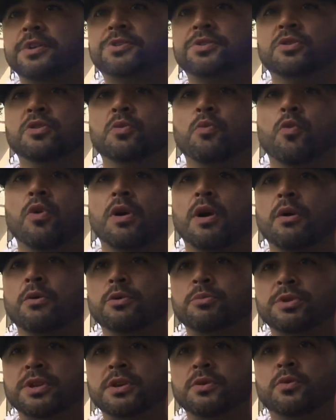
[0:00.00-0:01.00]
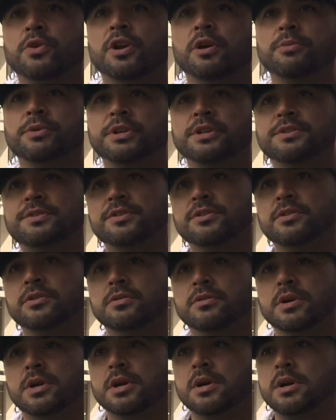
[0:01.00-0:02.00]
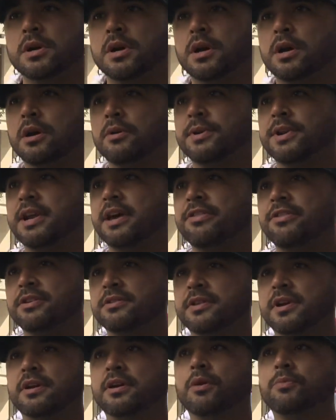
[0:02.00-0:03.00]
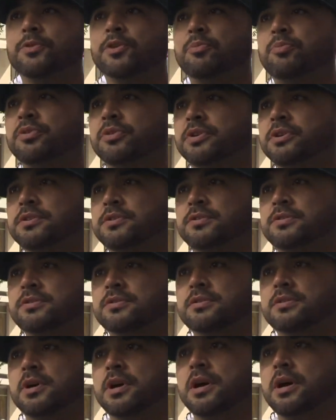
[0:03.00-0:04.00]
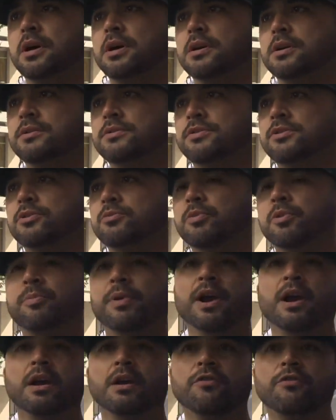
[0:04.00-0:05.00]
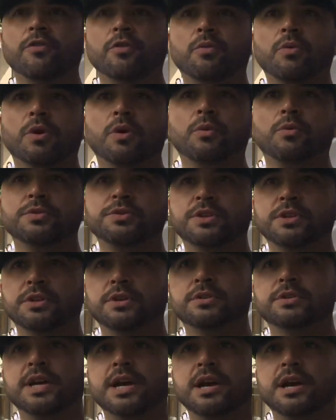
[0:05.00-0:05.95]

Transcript: I told him where I would be, what I'm going to do, um, and I think that helped the police uh, to prepare for what was going to go